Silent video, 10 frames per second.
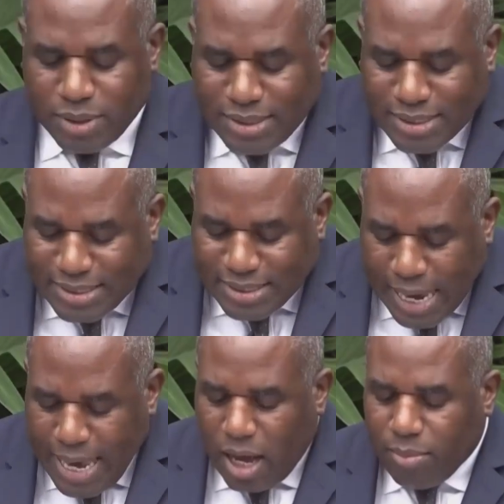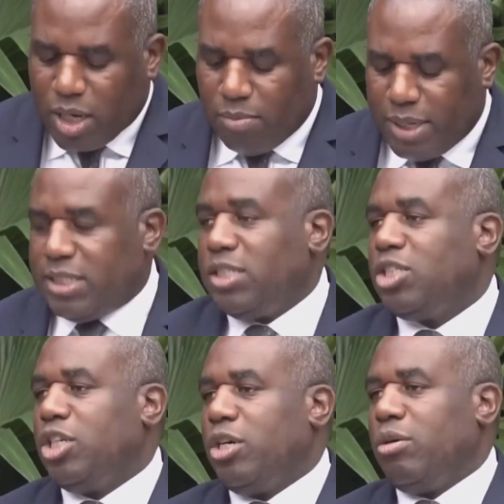today i'm committing
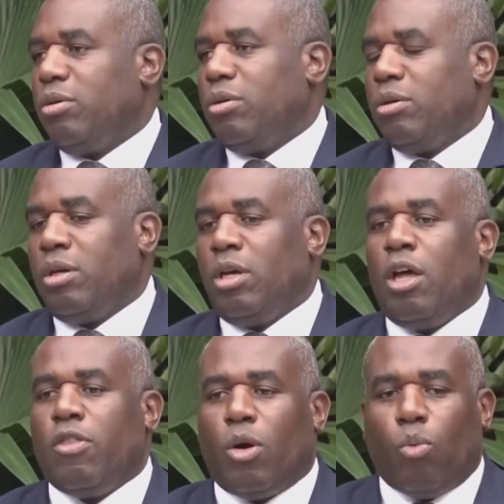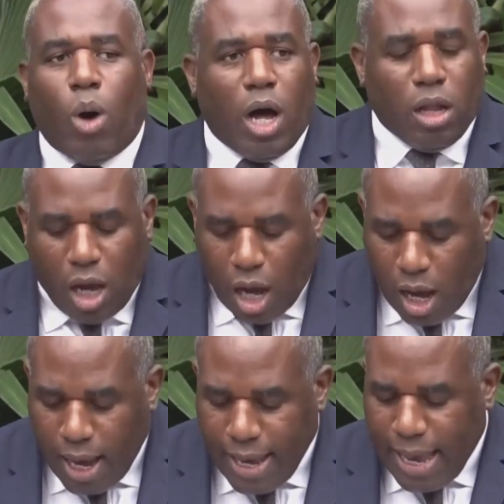to you that while
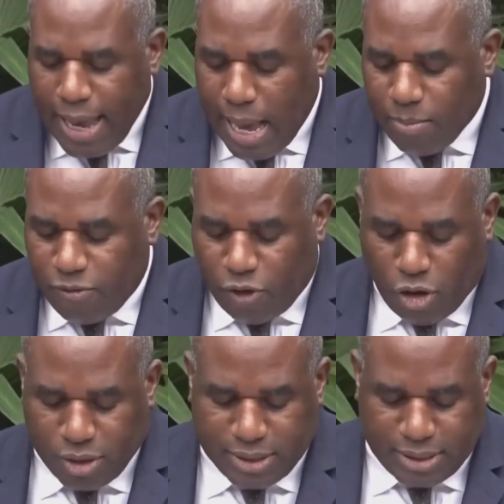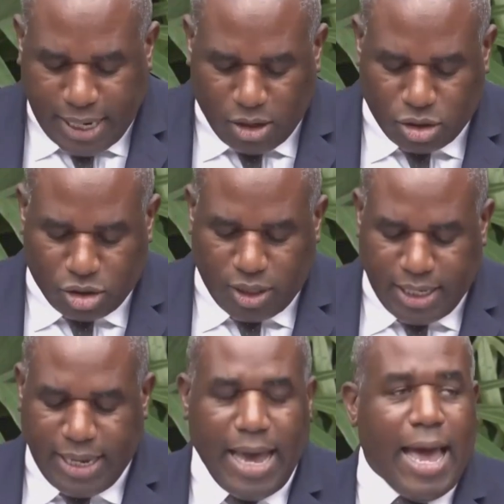i am foreign
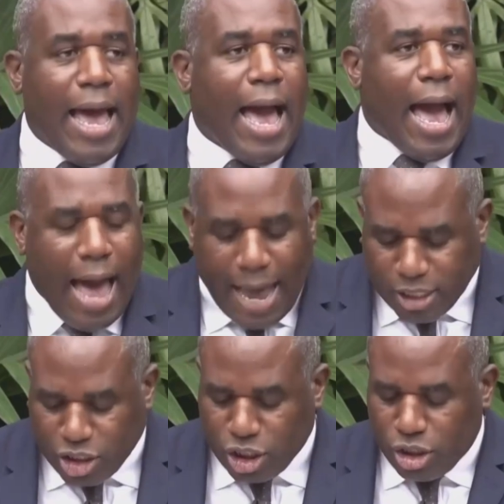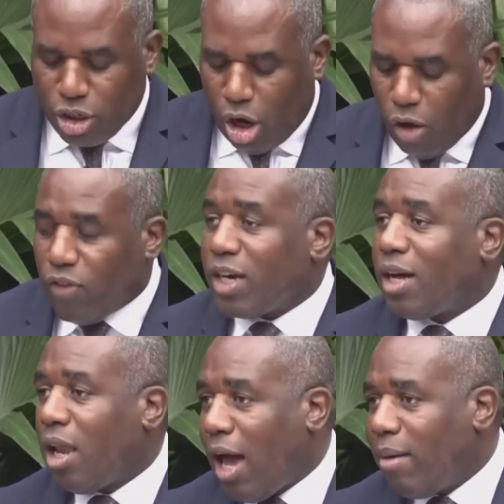secretary action on the
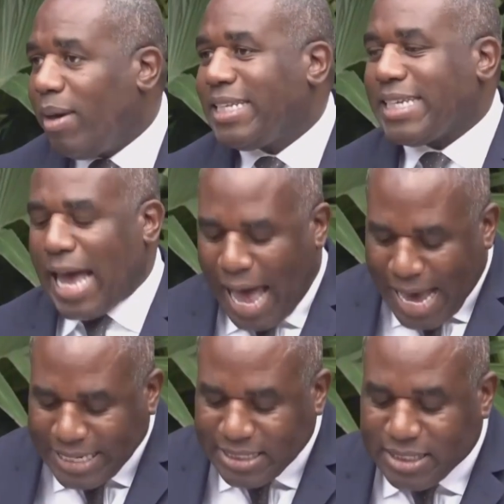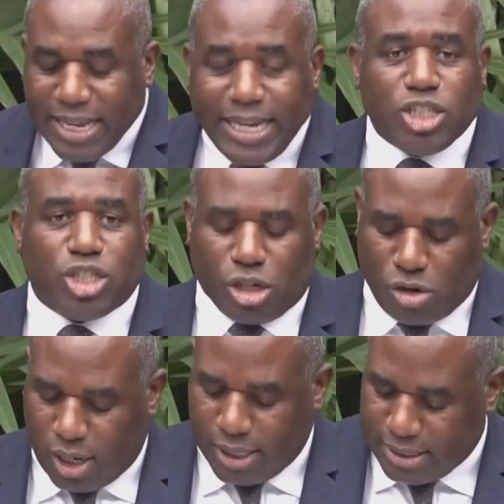climate and nature
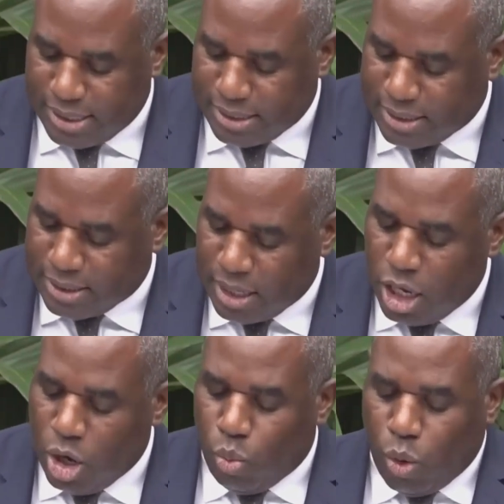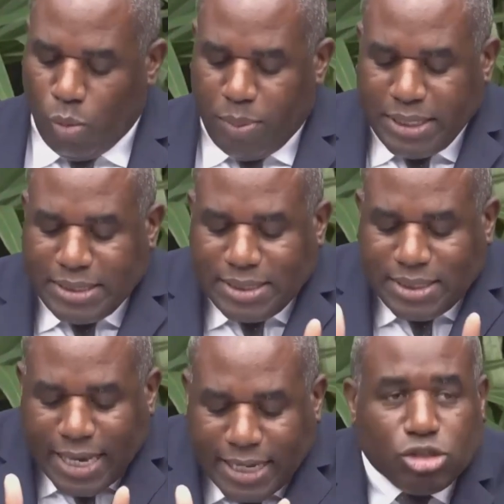crisis will be
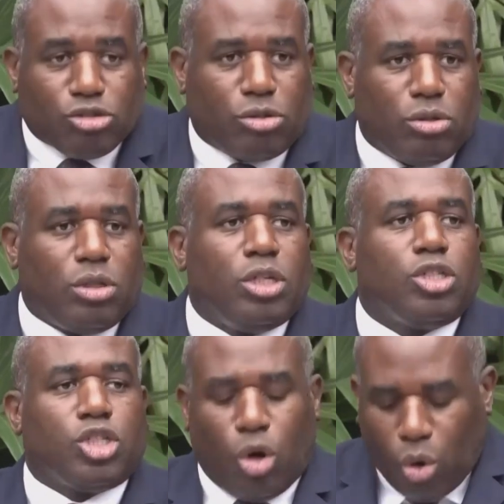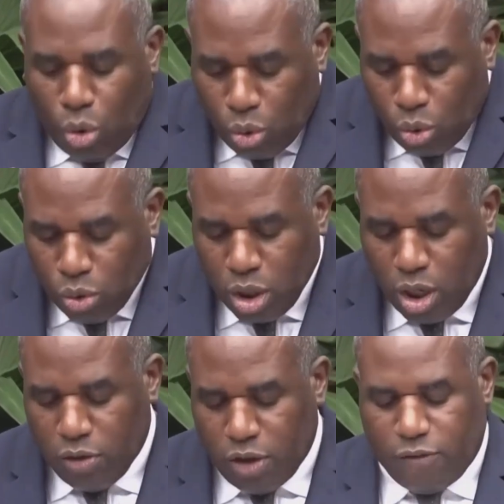central to all
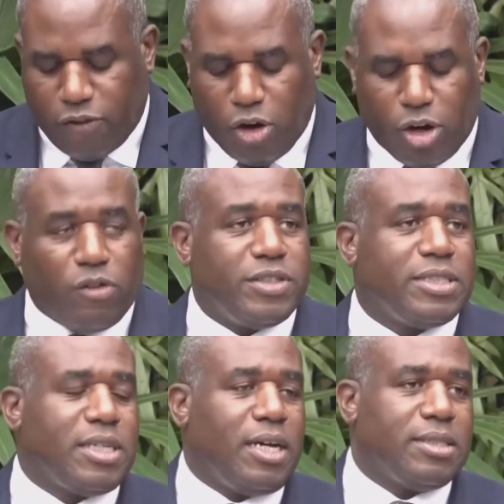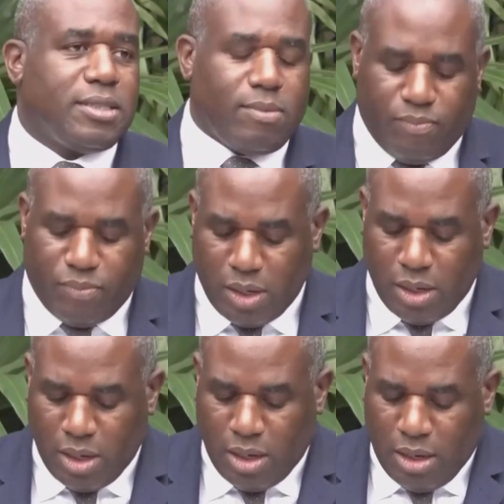that the Foreign Office does.
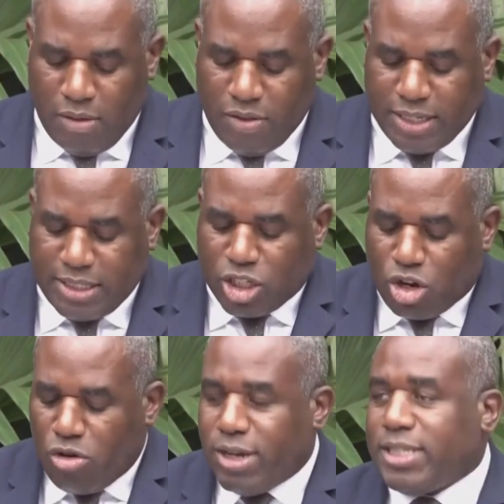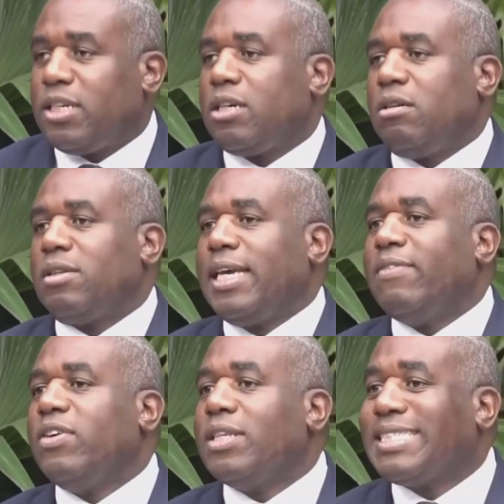This is critical
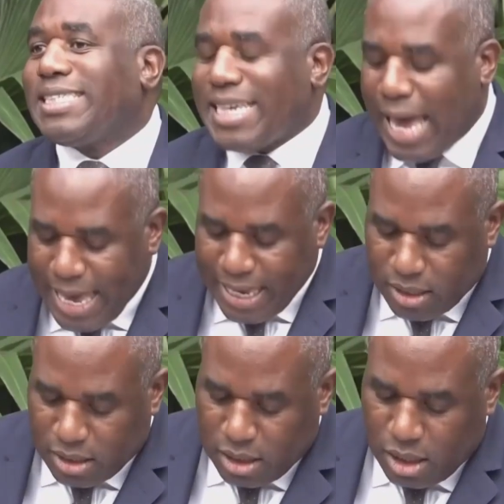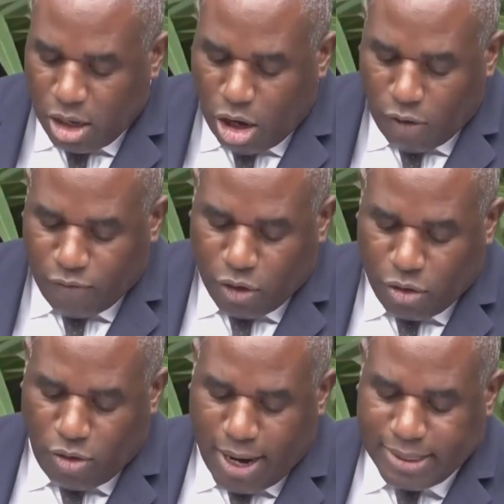given the scale of the
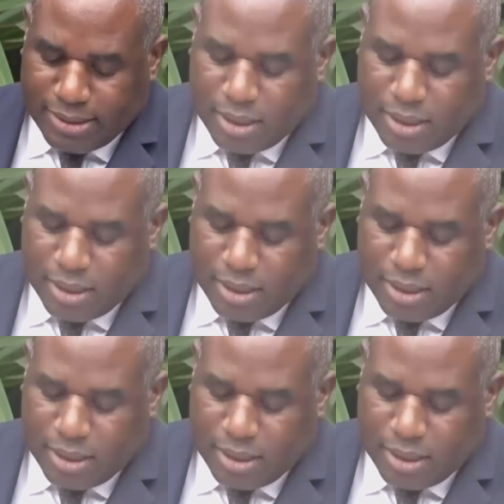threat.